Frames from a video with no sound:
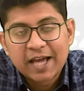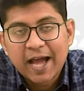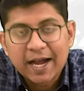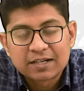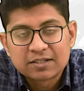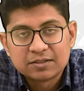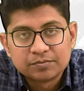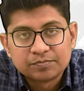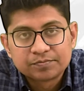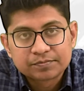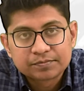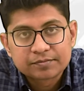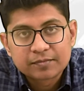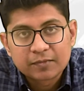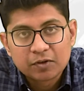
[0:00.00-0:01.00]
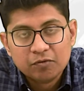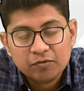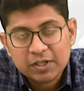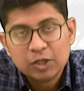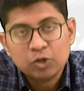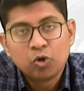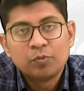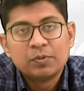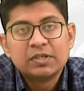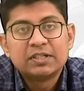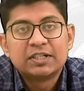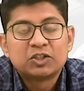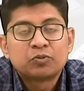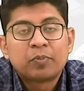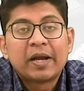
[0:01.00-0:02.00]
action. Willy Loman,
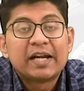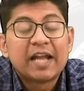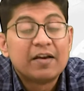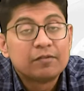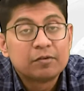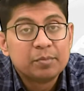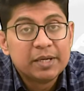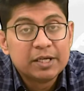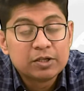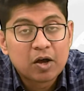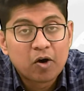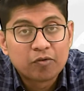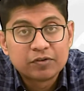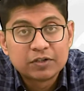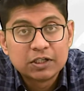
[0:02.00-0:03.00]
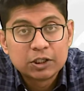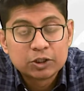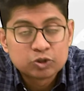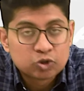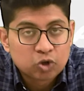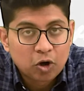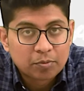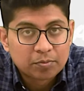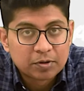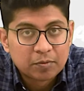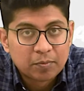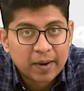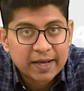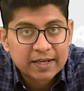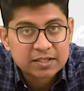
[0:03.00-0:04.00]
despite having been offered a job
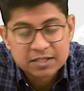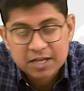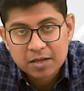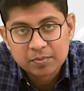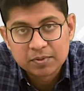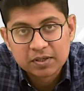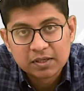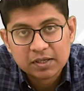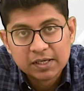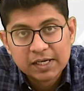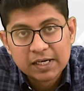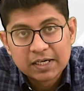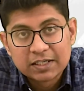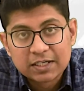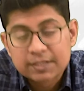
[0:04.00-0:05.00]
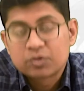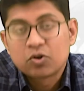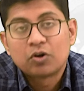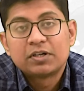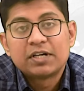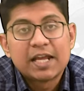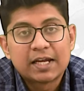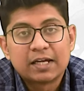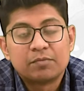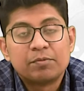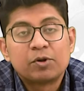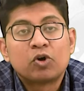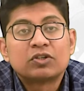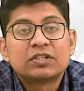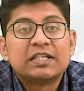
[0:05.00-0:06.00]
by his neighbor, does not take it
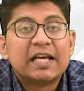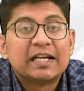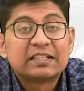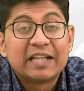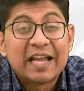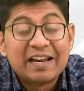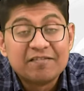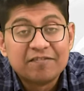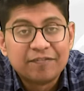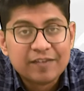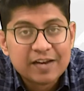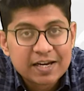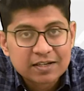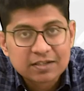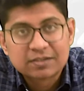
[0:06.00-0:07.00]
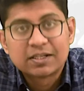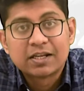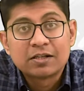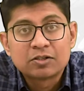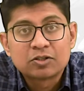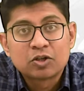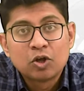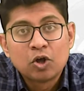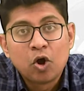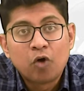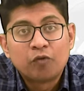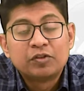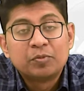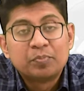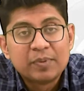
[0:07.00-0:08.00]
because he has an inflated sense
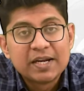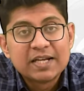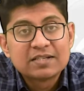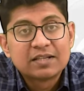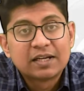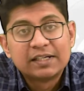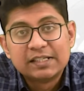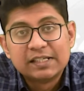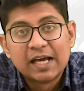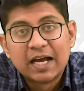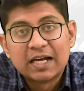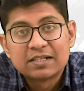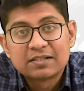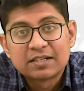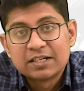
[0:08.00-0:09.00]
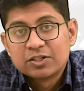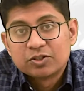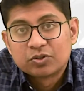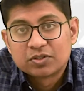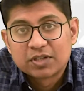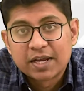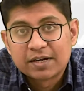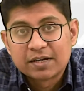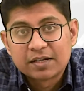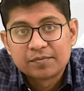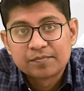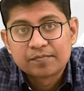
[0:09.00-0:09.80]
of the place that he has in a society.